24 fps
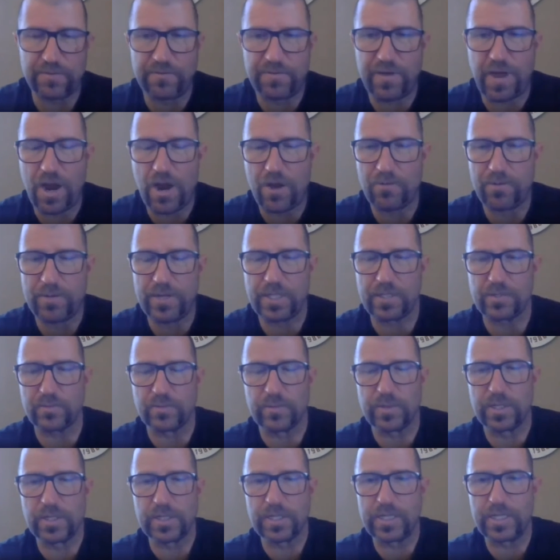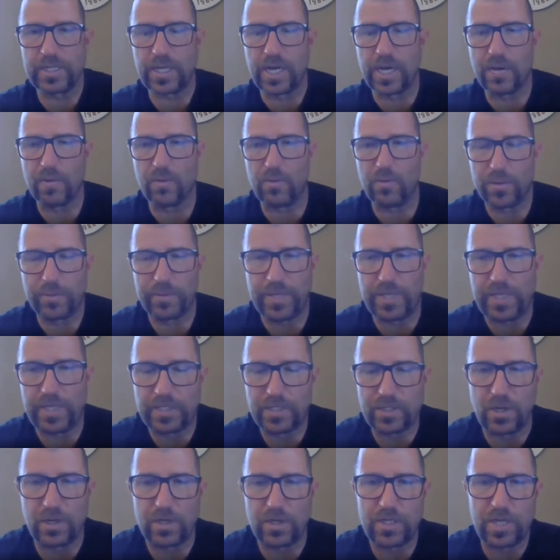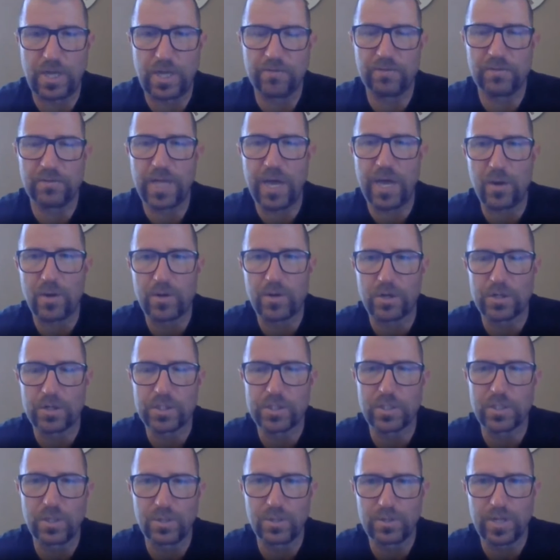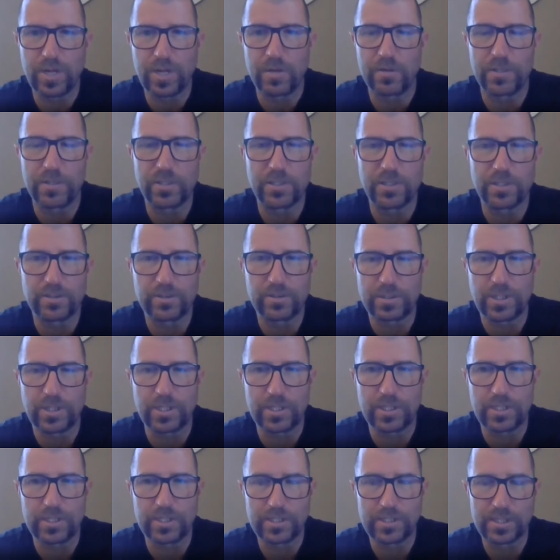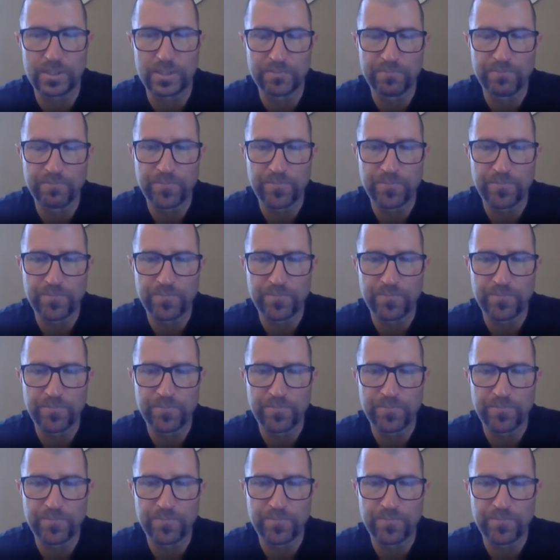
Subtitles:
varies really when we start to have louder slowdown issues is